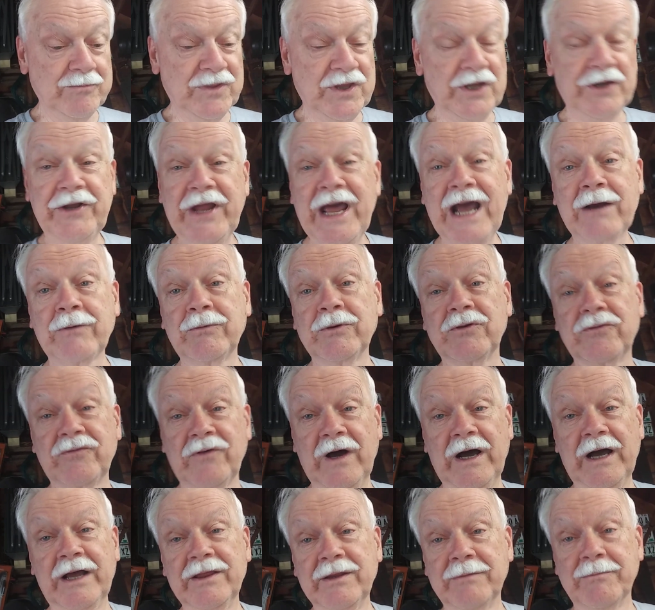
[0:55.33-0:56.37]
The deck was
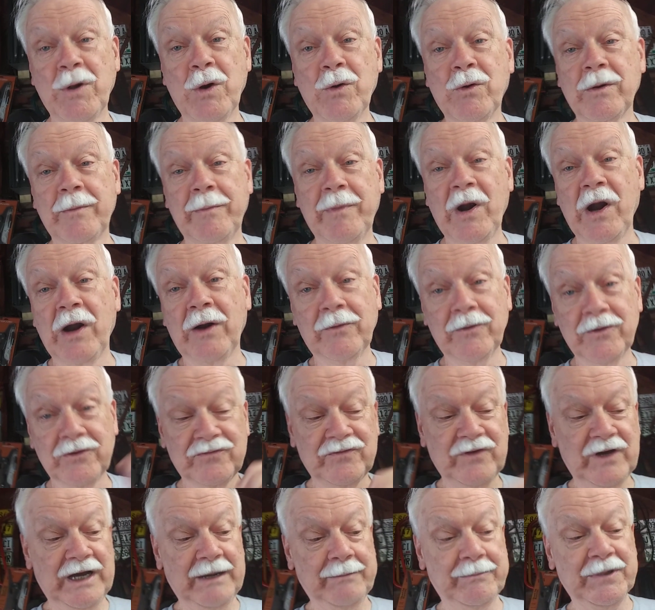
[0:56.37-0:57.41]
fine, the mower part was
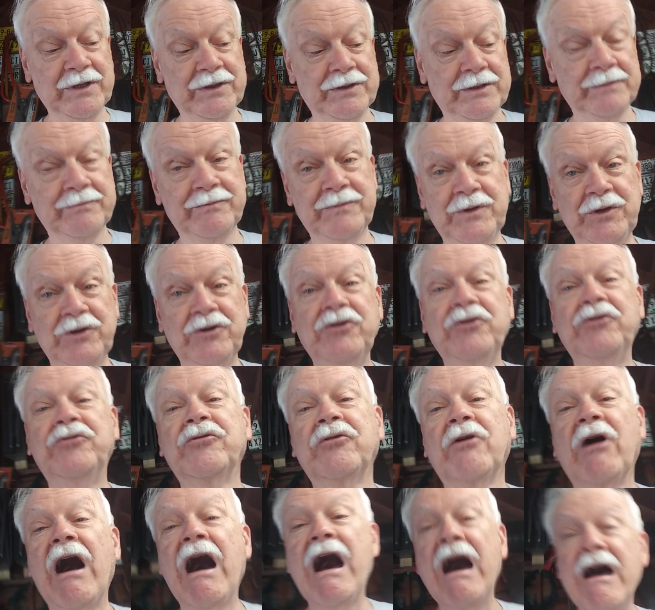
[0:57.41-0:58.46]
fine, but the
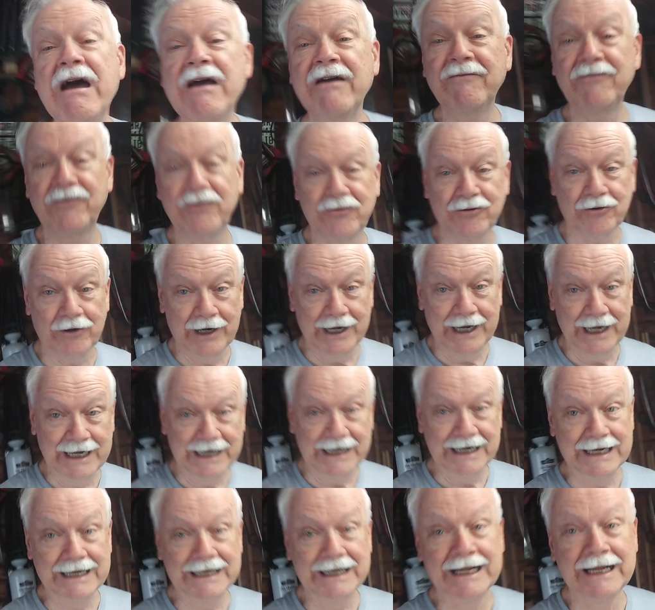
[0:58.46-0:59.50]
drive
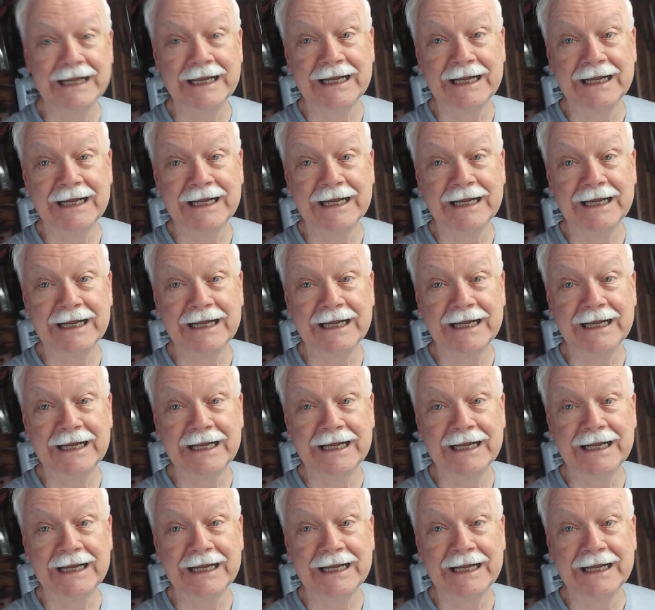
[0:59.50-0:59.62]
train